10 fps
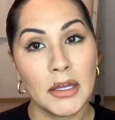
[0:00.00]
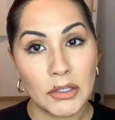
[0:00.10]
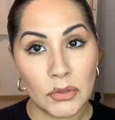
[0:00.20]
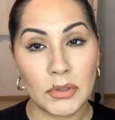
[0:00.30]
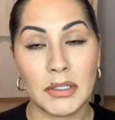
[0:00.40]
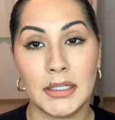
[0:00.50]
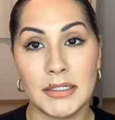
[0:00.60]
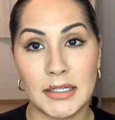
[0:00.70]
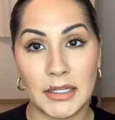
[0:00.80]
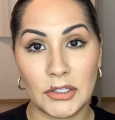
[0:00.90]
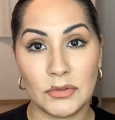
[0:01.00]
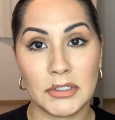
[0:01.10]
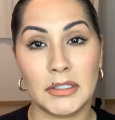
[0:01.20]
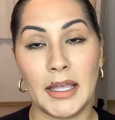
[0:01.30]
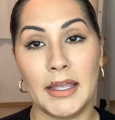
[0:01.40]
you can continue
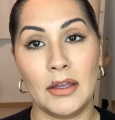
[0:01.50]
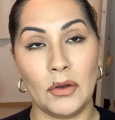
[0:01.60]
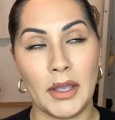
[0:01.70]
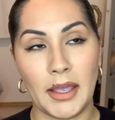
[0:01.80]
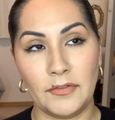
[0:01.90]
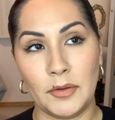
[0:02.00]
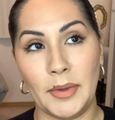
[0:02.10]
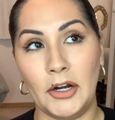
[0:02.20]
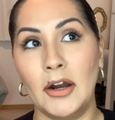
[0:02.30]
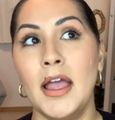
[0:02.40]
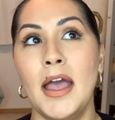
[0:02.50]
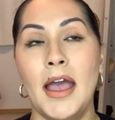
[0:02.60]
to okay, I feel better,